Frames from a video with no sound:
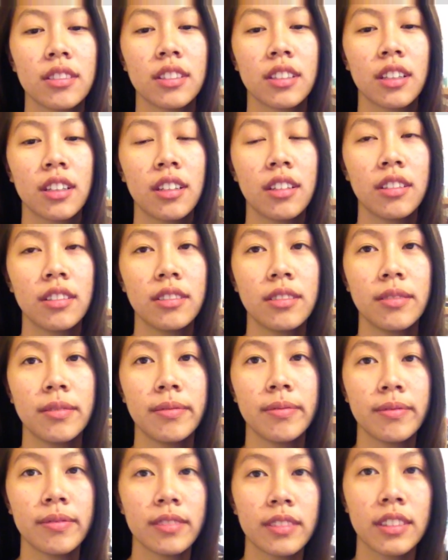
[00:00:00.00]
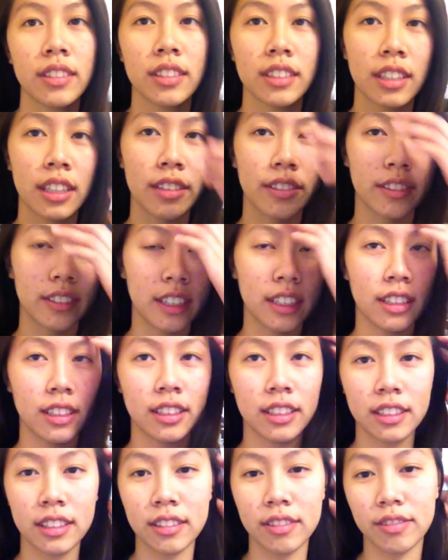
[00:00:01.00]
so I forgot
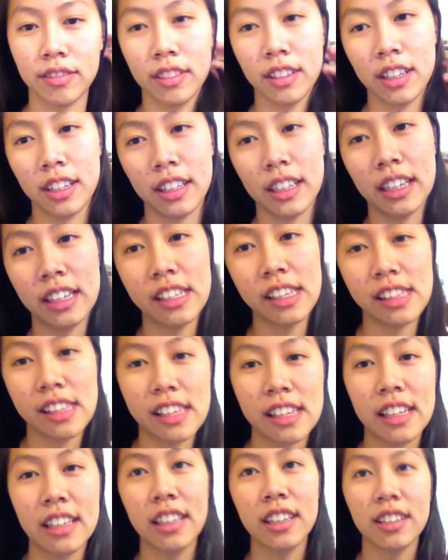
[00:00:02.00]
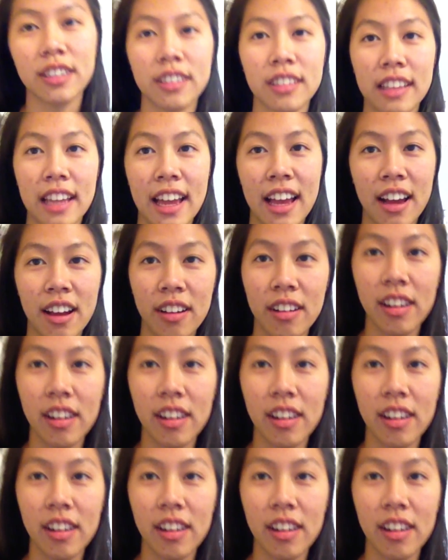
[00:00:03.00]
to vlog anything until now.